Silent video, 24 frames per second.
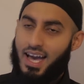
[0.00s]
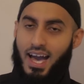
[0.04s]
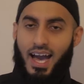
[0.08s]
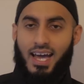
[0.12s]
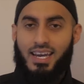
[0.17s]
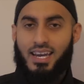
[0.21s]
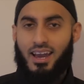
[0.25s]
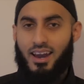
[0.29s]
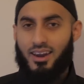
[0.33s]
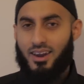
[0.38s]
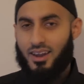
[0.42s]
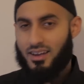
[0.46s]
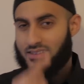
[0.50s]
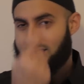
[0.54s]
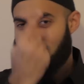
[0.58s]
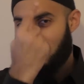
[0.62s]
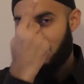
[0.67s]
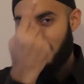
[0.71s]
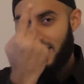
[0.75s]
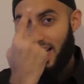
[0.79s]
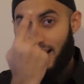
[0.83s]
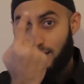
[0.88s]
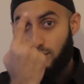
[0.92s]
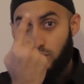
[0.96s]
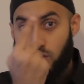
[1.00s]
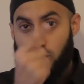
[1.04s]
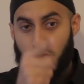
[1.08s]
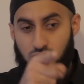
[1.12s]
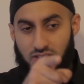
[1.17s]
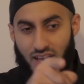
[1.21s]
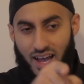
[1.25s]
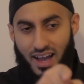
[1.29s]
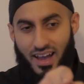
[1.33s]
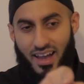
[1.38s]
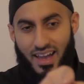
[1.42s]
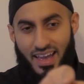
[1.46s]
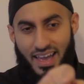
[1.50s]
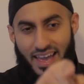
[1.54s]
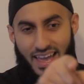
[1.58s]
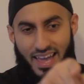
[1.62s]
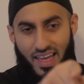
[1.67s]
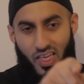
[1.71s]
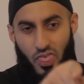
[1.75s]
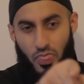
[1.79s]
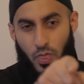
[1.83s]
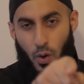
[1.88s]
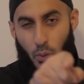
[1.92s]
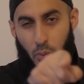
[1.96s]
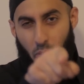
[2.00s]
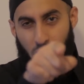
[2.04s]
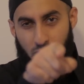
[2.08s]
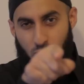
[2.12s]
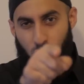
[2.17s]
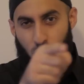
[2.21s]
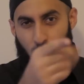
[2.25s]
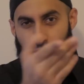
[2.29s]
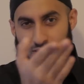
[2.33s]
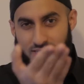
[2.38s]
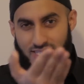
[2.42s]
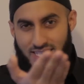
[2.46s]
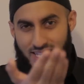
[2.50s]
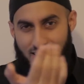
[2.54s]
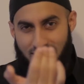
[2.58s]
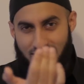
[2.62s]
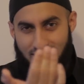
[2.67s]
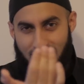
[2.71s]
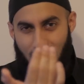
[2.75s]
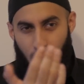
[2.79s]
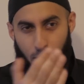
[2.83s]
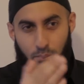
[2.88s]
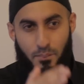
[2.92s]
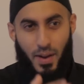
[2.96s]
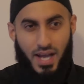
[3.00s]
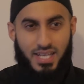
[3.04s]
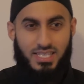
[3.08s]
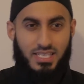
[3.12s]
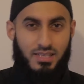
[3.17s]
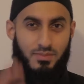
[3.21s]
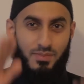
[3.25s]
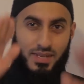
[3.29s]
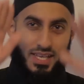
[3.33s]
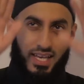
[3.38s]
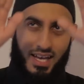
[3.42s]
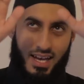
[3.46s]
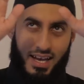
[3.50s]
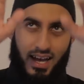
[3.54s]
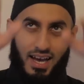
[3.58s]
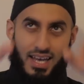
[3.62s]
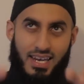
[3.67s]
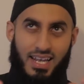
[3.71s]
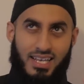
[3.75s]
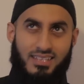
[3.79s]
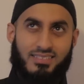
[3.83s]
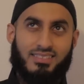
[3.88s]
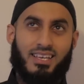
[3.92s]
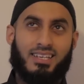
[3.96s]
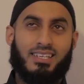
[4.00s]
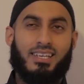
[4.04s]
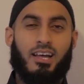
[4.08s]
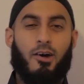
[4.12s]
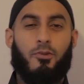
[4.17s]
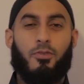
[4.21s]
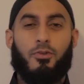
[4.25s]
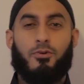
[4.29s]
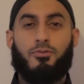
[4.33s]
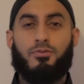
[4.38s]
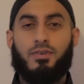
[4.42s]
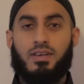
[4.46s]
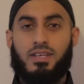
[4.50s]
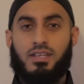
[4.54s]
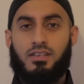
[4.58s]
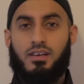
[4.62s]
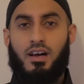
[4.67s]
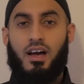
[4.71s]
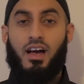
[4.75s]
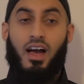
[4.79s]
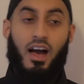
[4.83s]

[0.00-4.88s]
And Allah said, Ya Musa, the one who was sinning came back to me and I sent down the rain.